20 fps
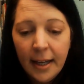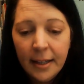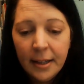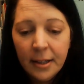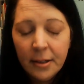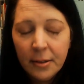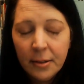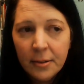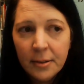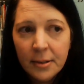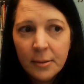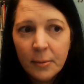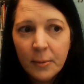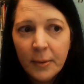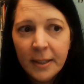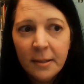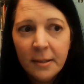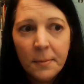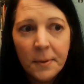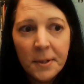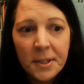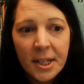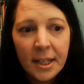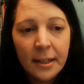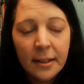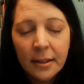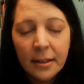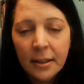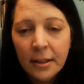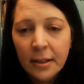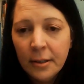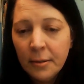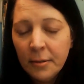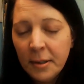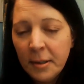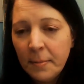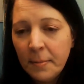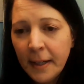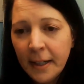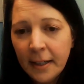And there was one in particular who
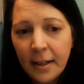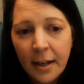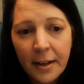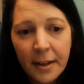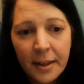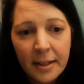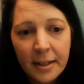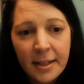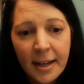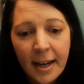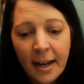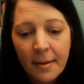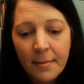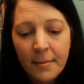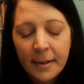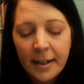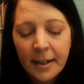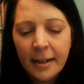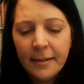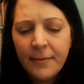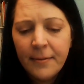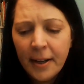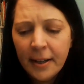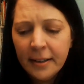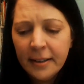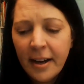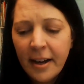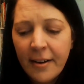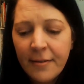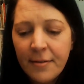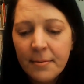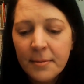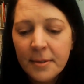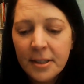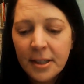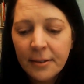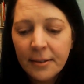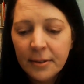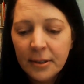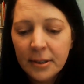would buck all the time, and I had fallen off him
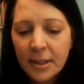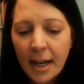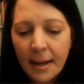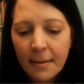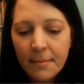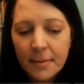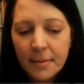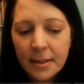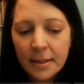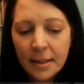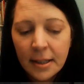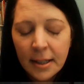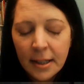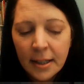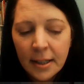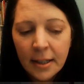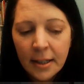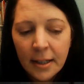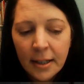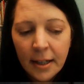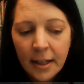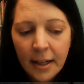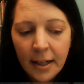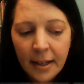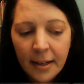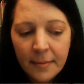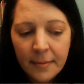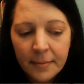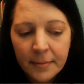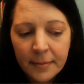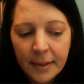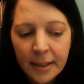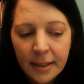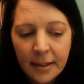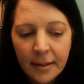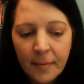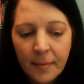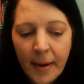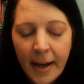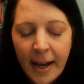several times um, mm -hmm.
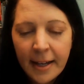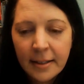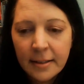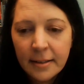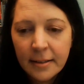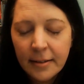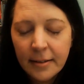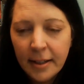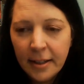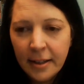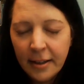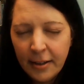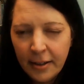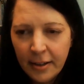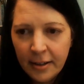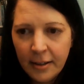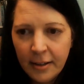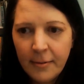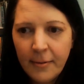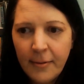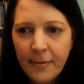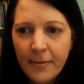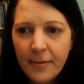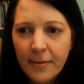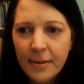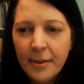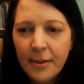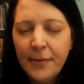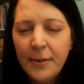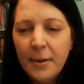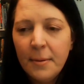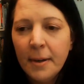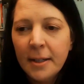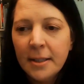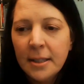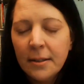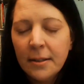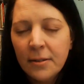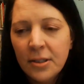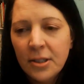in the mm. past in the, in the few
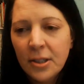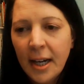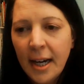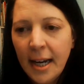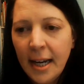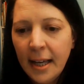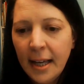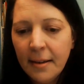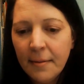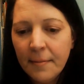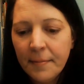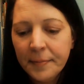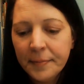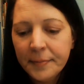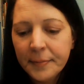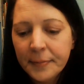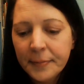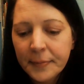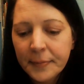months I was training him.